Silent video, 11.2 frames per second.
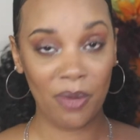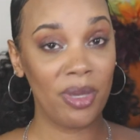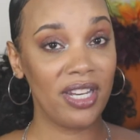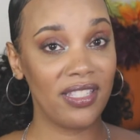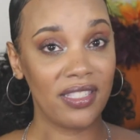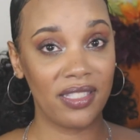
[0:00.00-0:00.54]

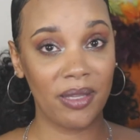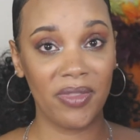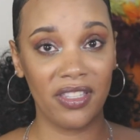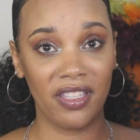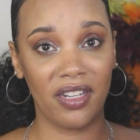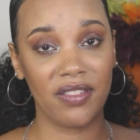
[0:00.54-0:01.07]
But it's
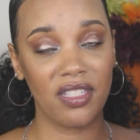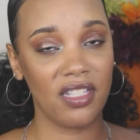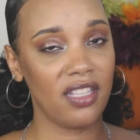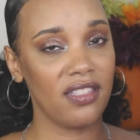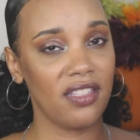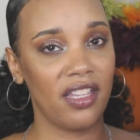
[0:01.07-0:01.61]
something that I would
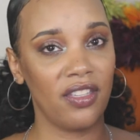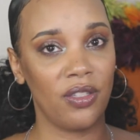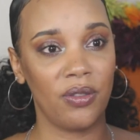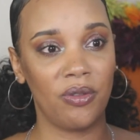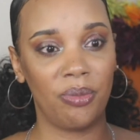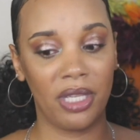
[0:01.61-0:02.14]
suggest that
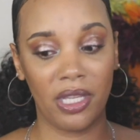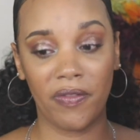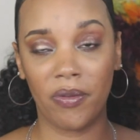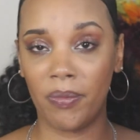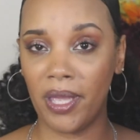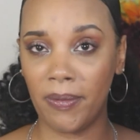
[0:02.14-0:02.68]
you pick up
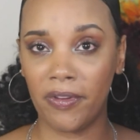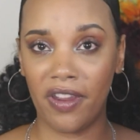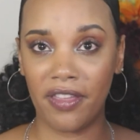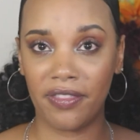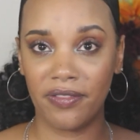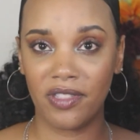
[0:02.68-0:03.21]
from Pat
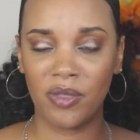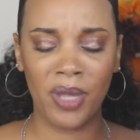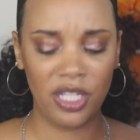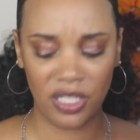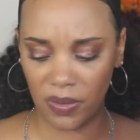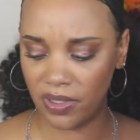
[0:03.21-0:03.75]
McGrath,
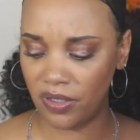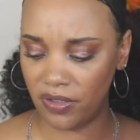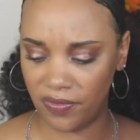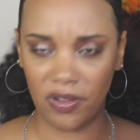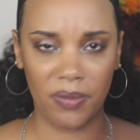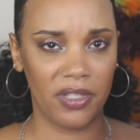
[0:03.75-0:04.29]
especially with her
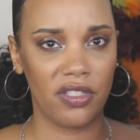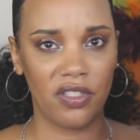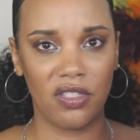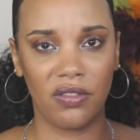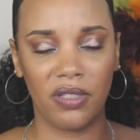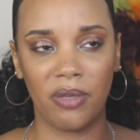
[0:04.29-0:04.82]
formulas
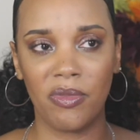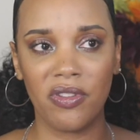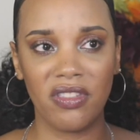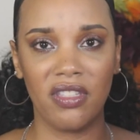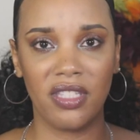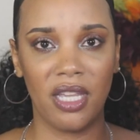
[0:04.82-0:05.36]
too. Like
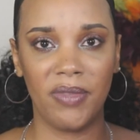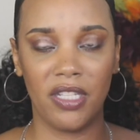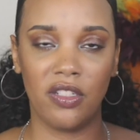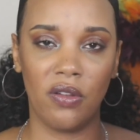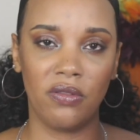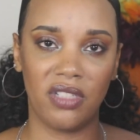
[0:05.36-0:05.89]
most of the time they
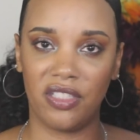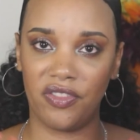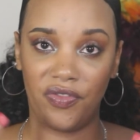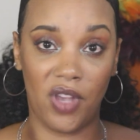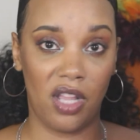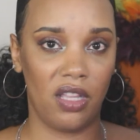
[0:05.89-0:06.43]
don't just
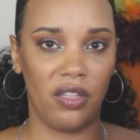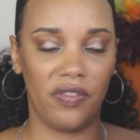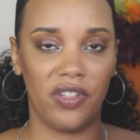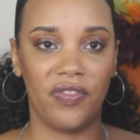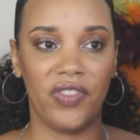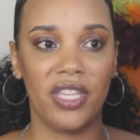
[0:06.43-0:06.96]
fall all over
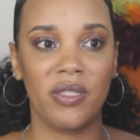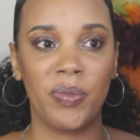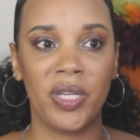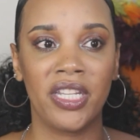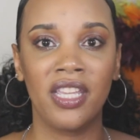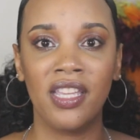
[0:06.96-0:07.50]
your face,
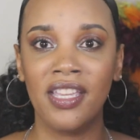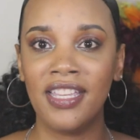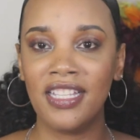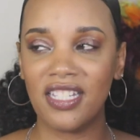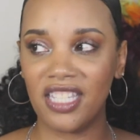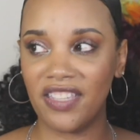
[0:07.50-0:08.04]
but
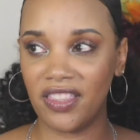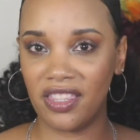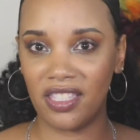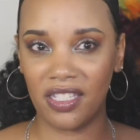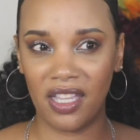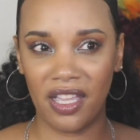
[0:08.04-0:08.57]
to get
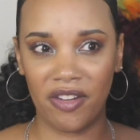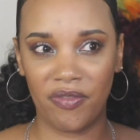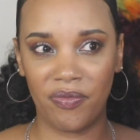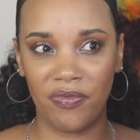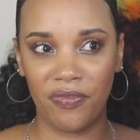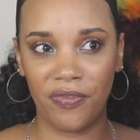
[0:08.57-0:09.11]
the kind of
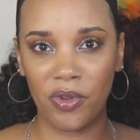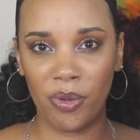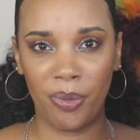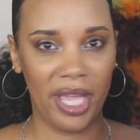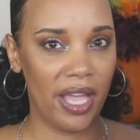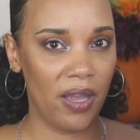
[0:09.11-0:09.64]
full
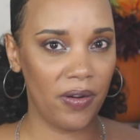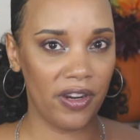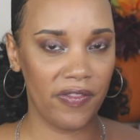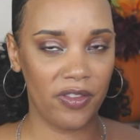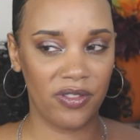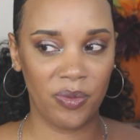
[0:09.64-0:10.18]
power
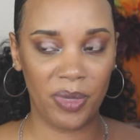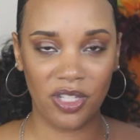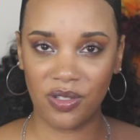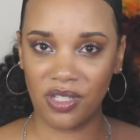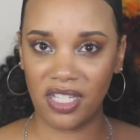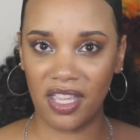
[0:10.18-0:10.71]
of those
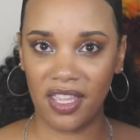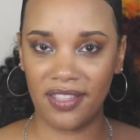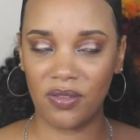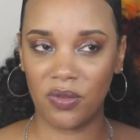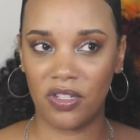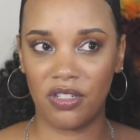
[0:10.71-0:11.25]
special
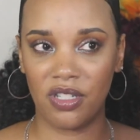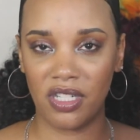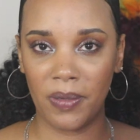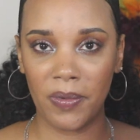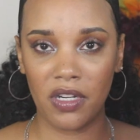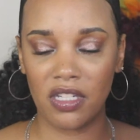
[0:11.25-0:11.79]
shades or her
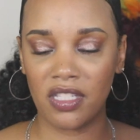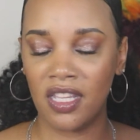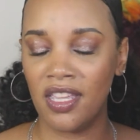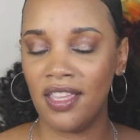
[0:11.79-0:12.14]
shimmers,